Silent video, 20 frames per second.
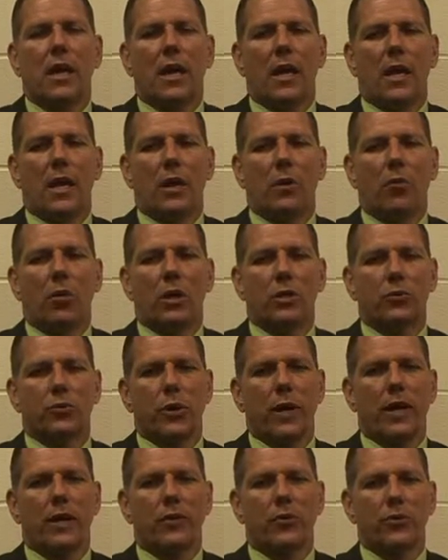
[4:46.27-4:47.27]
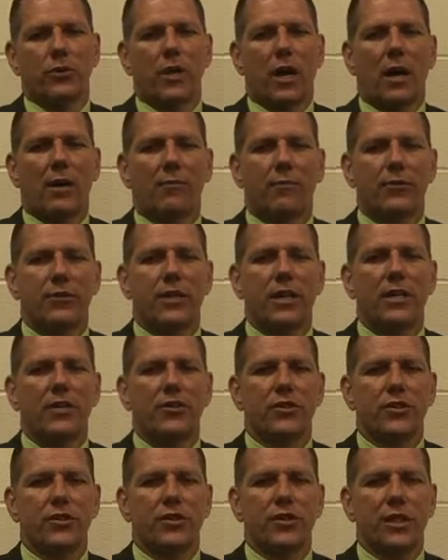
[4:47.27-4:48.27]
And once we had those
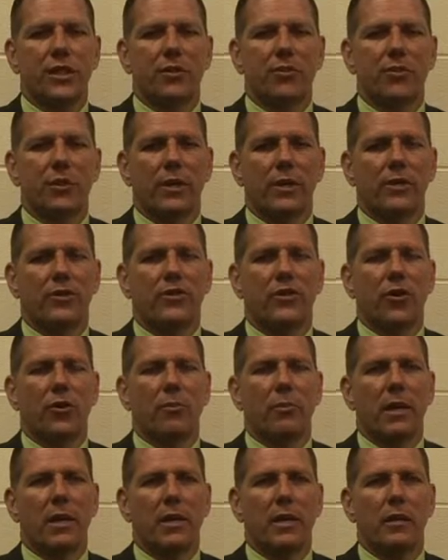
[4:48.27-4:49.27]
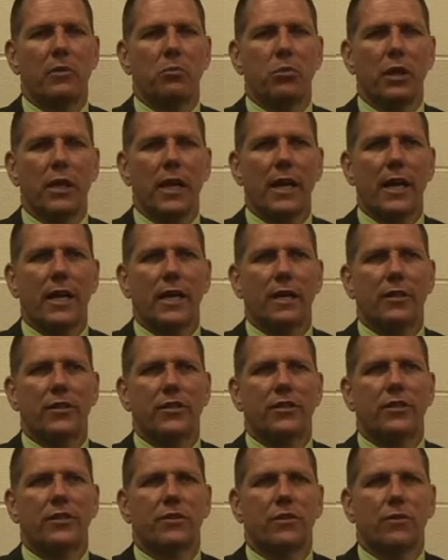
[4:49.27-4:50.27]
conversations, then we could start making
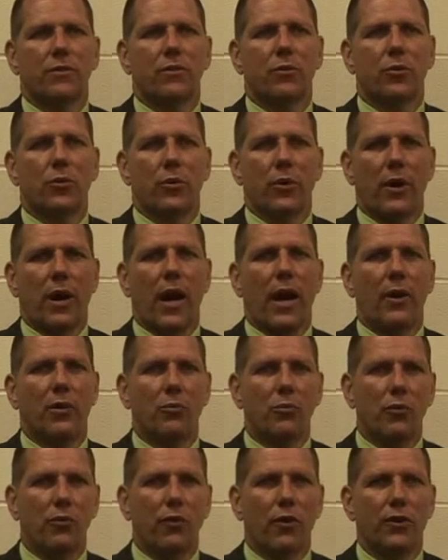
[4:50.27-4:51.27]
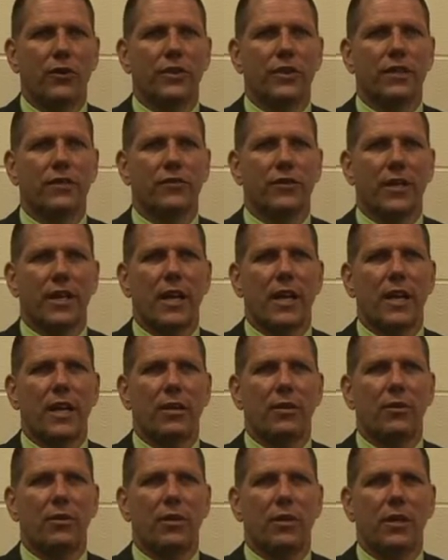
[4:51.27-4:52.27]
plans for how to move ourselves
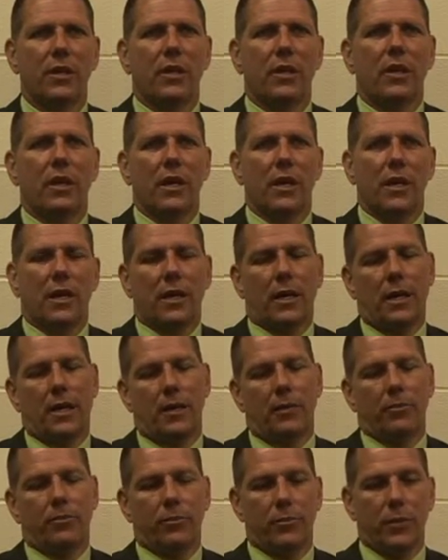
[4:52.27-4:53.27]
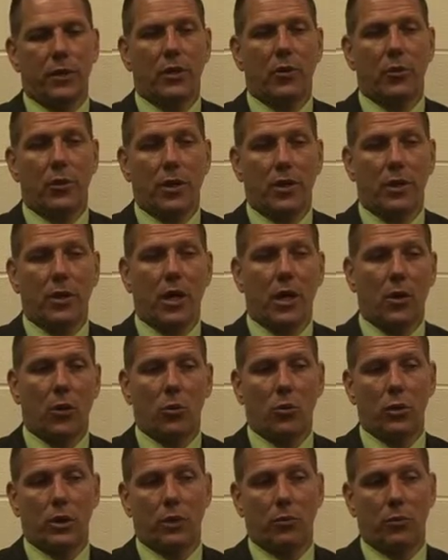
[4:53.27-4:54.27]
ahead, not
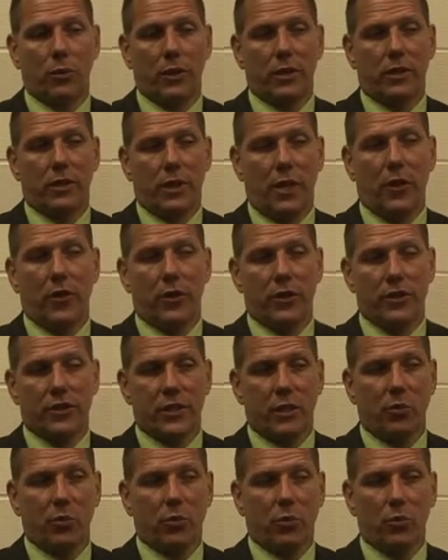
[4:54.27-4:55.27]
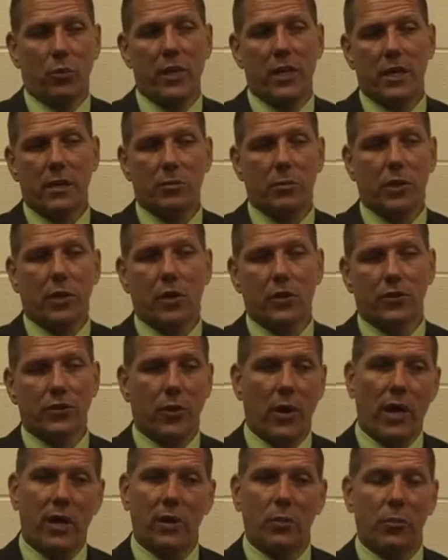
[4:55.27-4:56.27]
only with areas that were weak, but
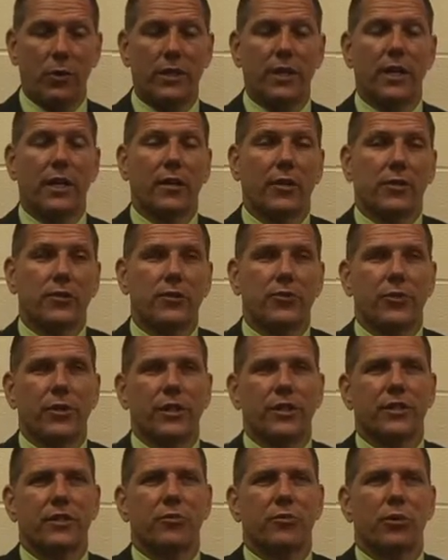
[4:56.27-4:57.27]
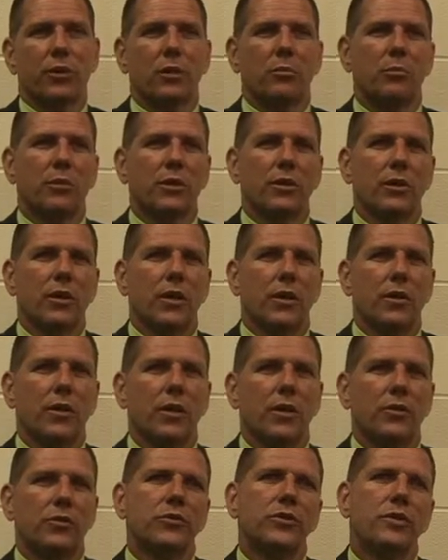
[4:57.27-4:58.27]
also how can we take our strengths and really build on
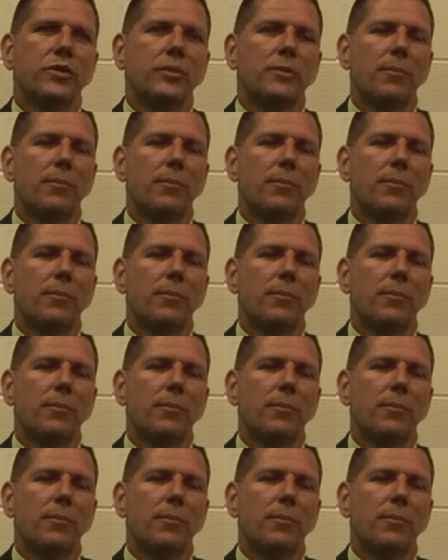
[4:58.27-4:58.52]
those.